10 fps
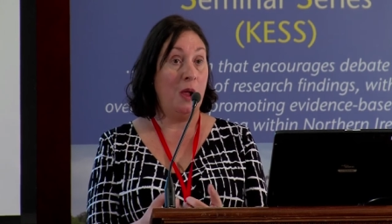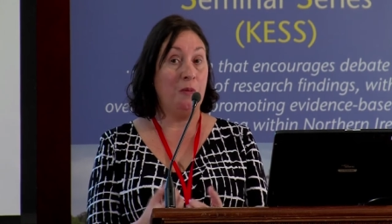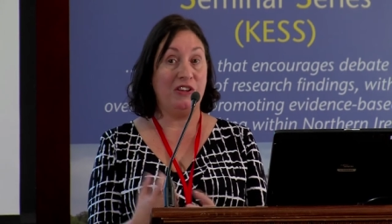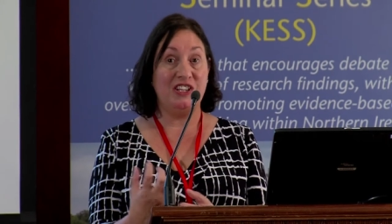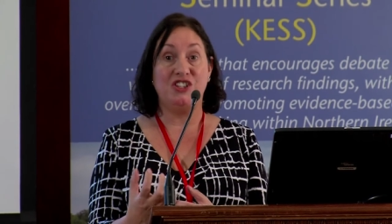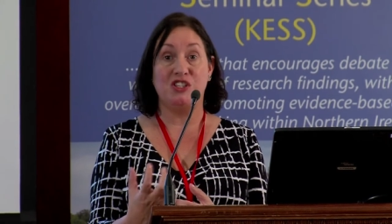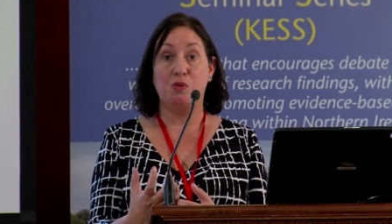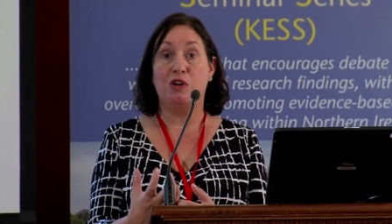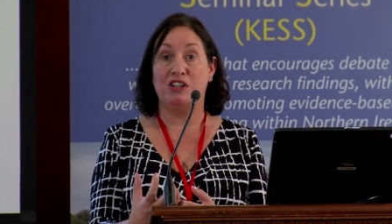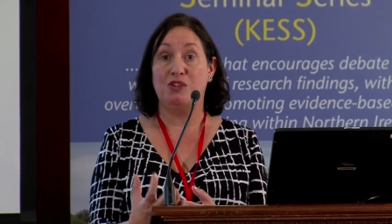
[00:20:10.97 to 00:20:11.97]
But they just
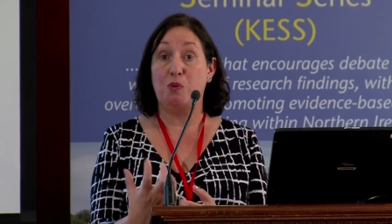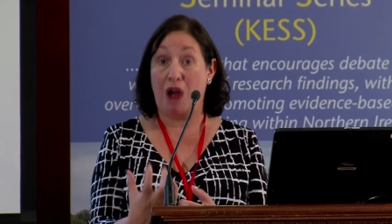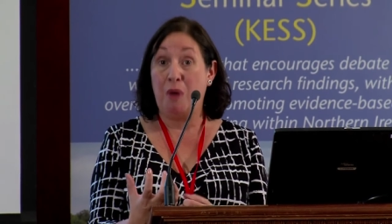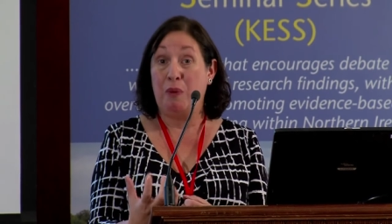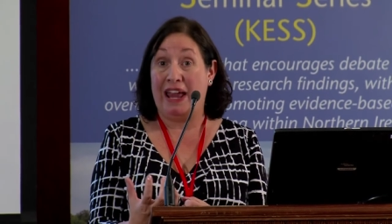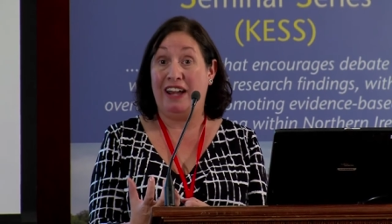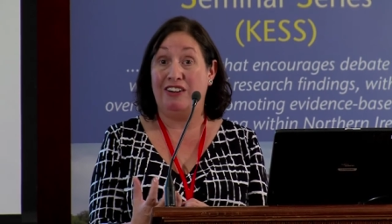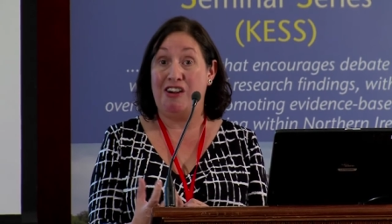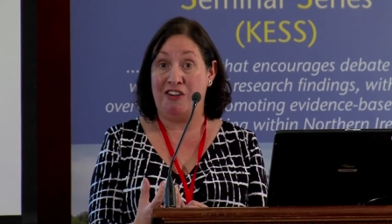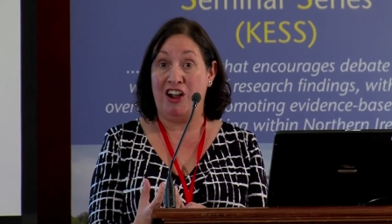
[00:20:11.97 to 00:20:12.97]
weren't
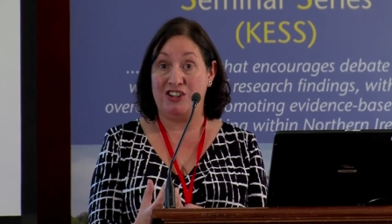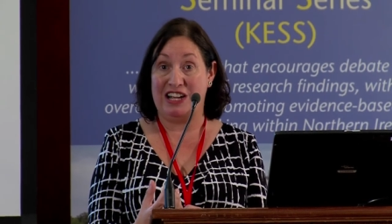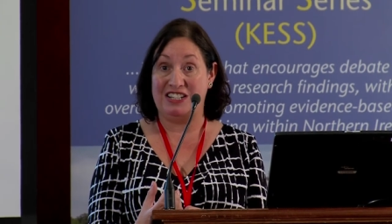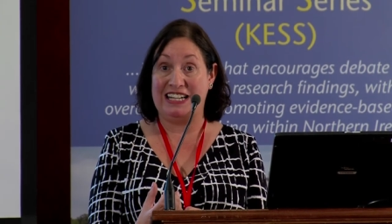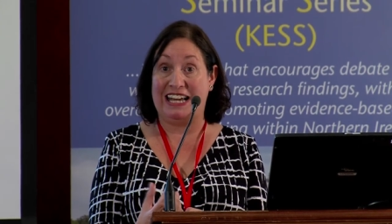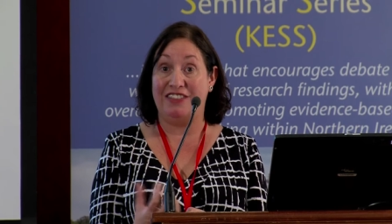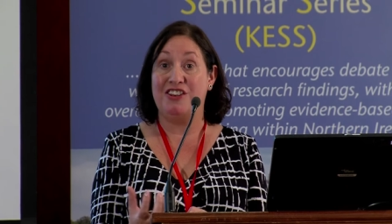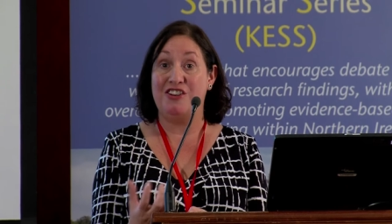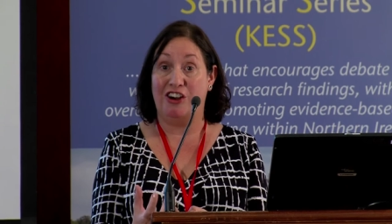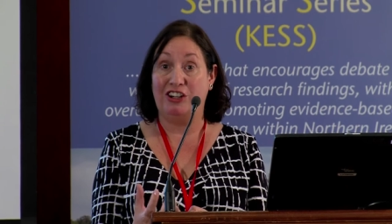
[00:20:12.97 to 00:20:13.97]
aware of how to actually get the
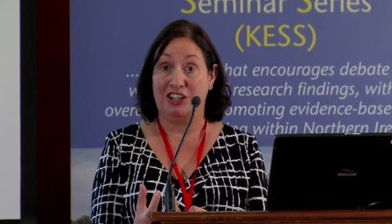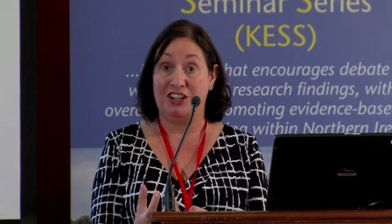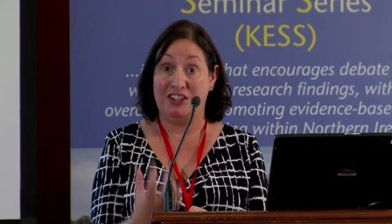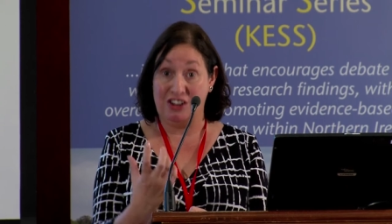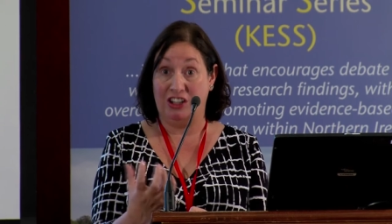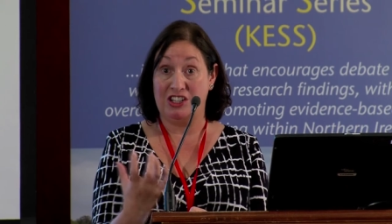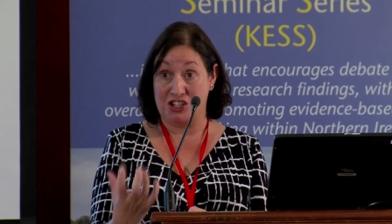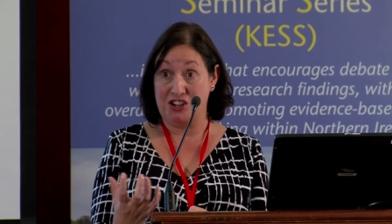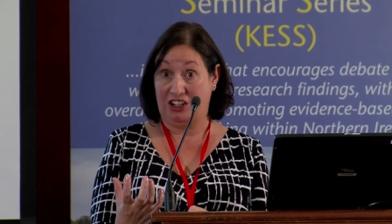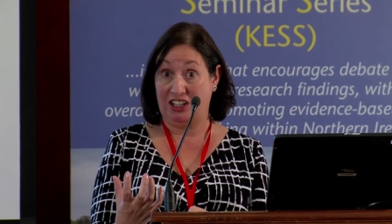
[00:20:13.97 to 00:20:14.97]
nugget, knowledge
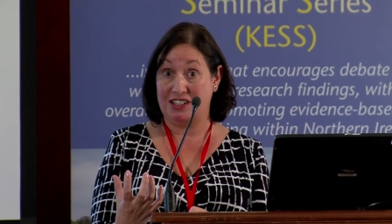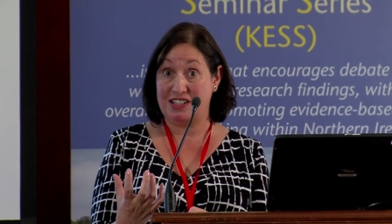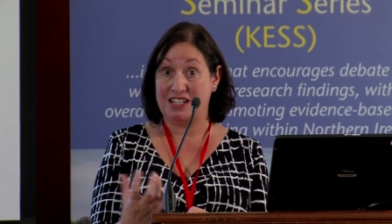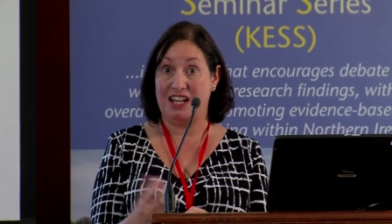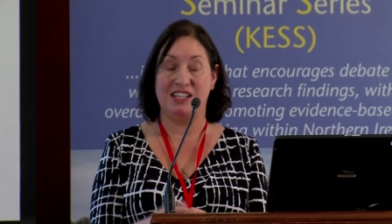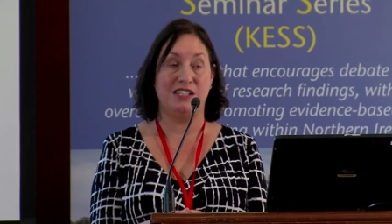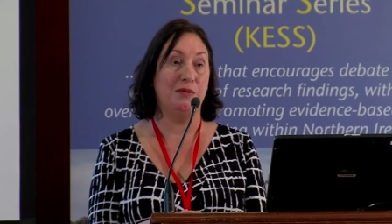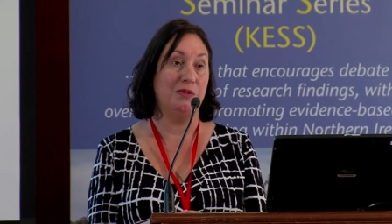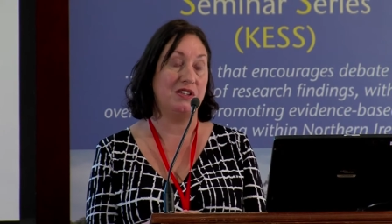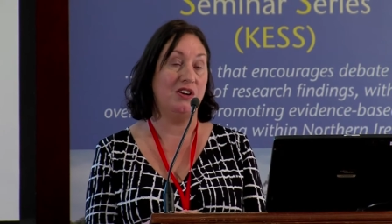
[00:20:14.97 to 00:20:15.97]
nuggets, as
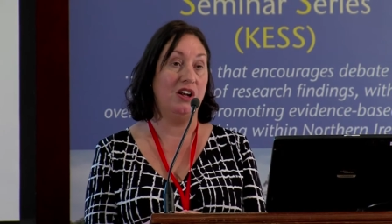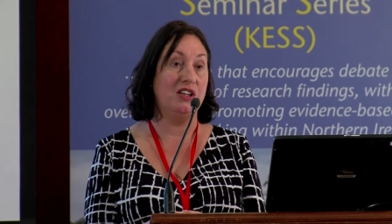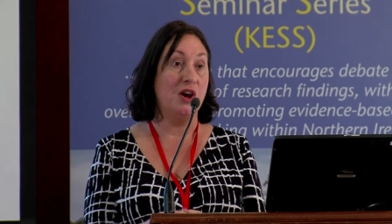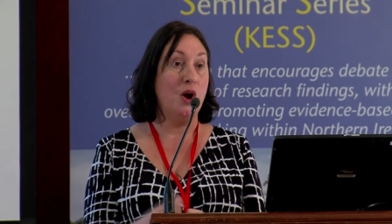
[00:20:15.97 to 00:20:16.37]
it was called.